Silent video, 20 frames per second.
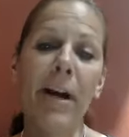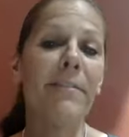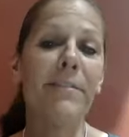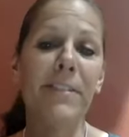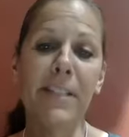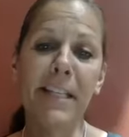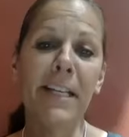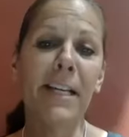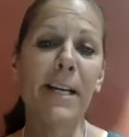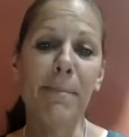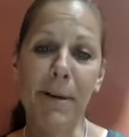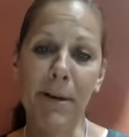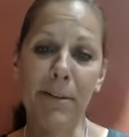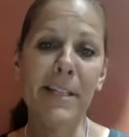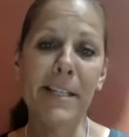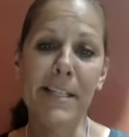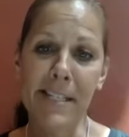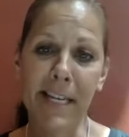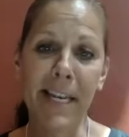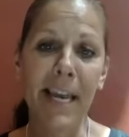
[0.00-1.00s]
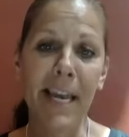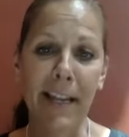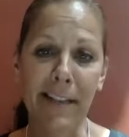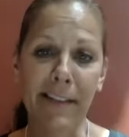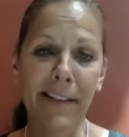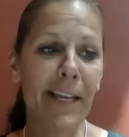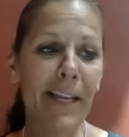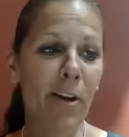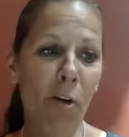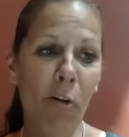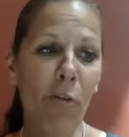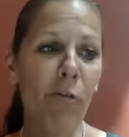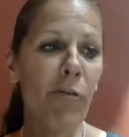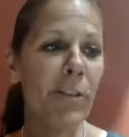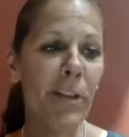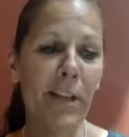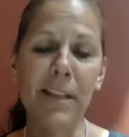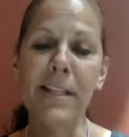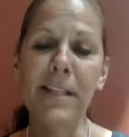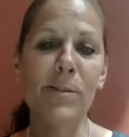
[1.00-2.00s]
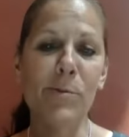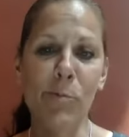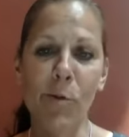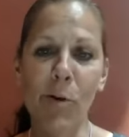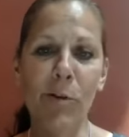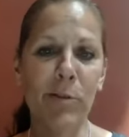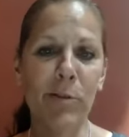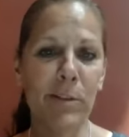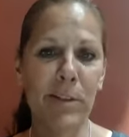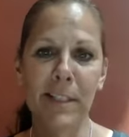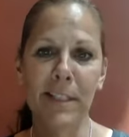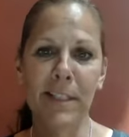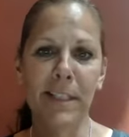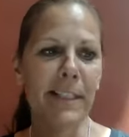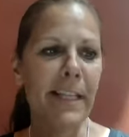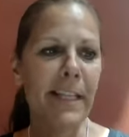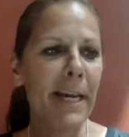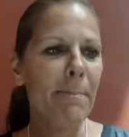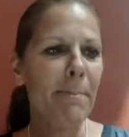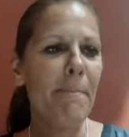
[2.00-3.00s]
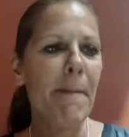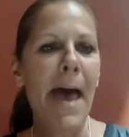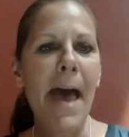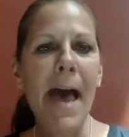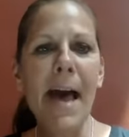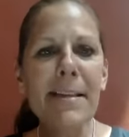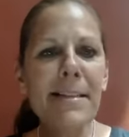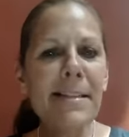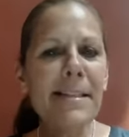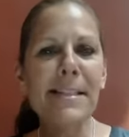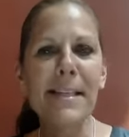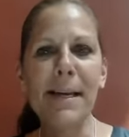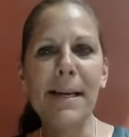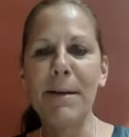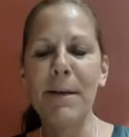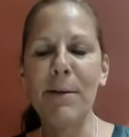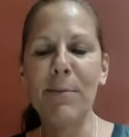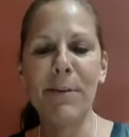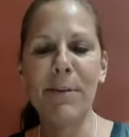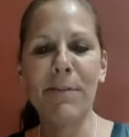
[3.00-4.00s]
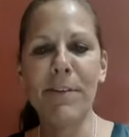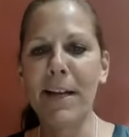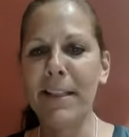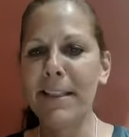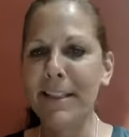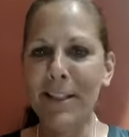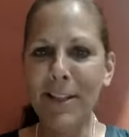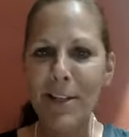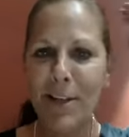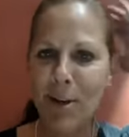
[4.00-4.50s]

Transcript: have to think about this again. Like hopefully this won't like masks. I mean, we've got, you